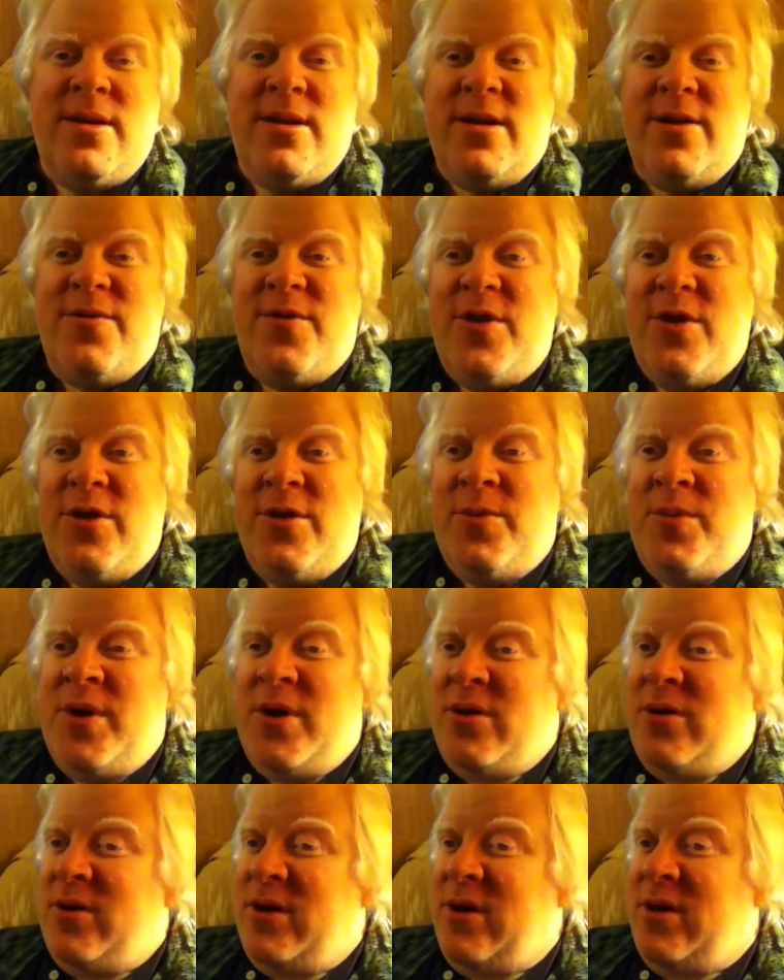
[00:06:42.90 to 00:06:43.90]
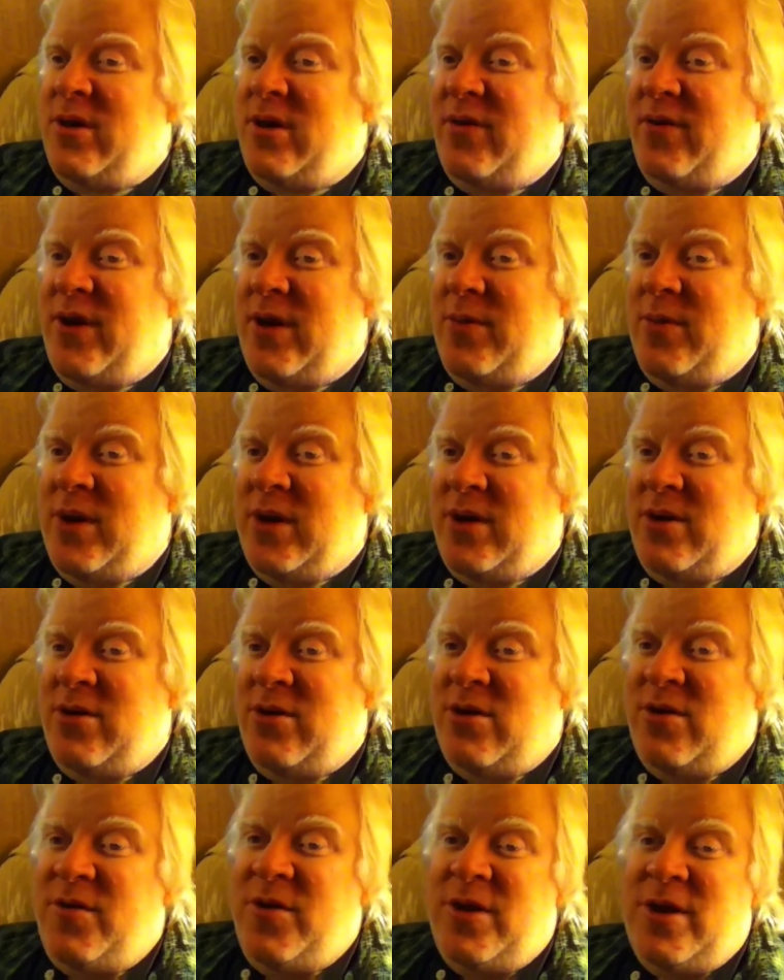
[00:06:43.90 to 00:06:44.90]
I'm feeling better now that I've had my
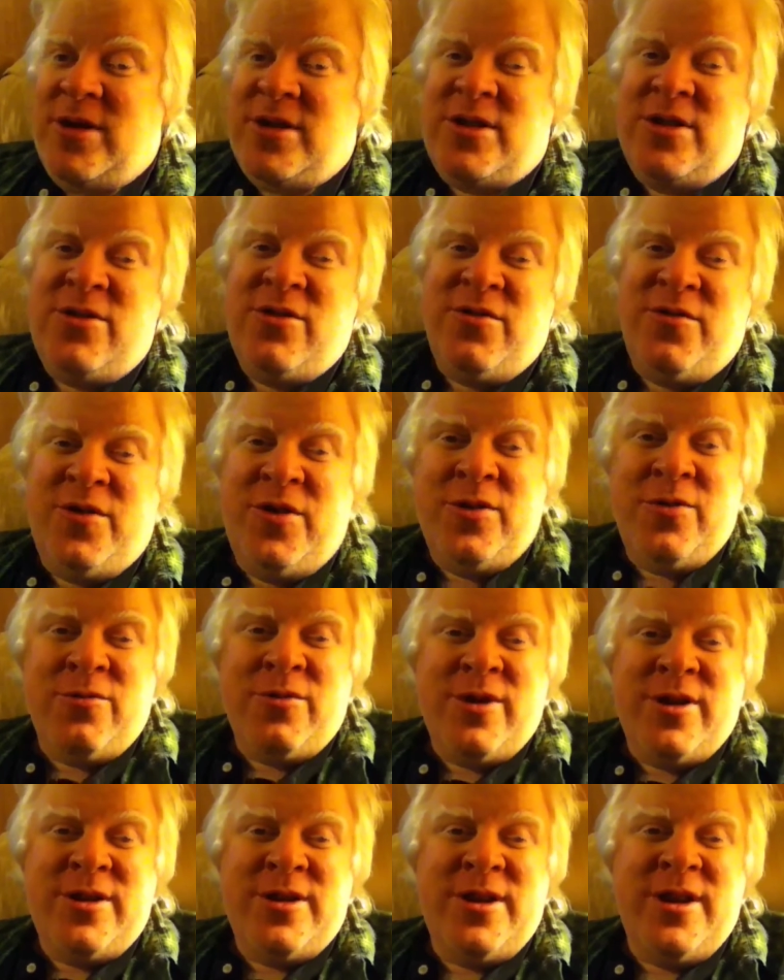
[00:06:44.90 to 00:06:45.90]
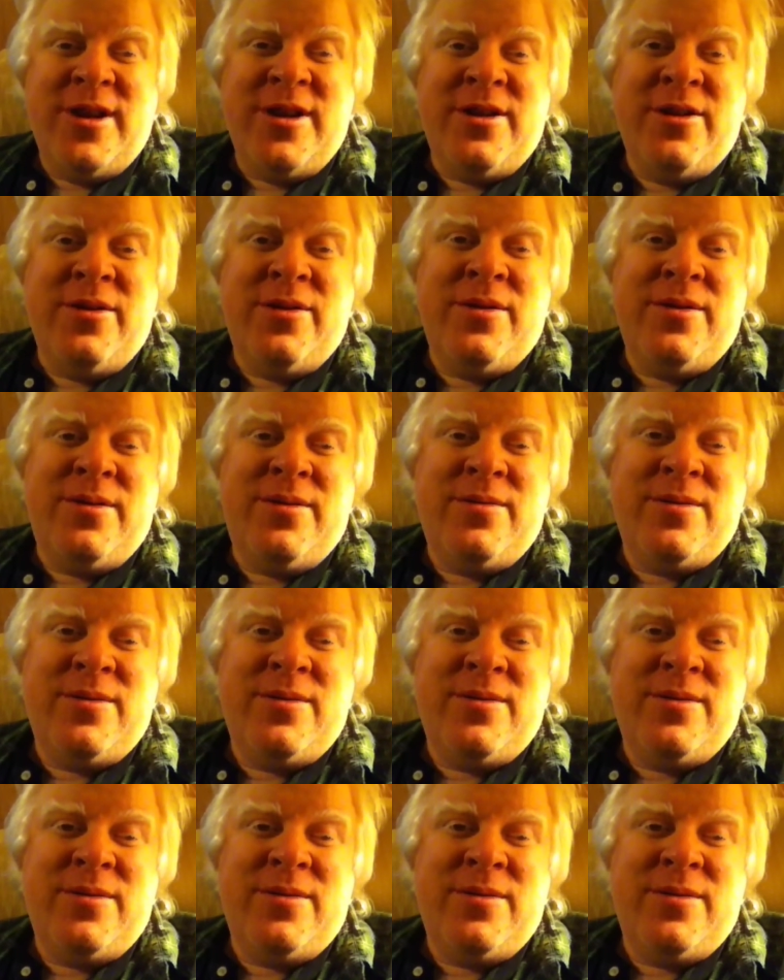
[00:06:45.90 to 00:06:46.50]
coffee. I still feel run down.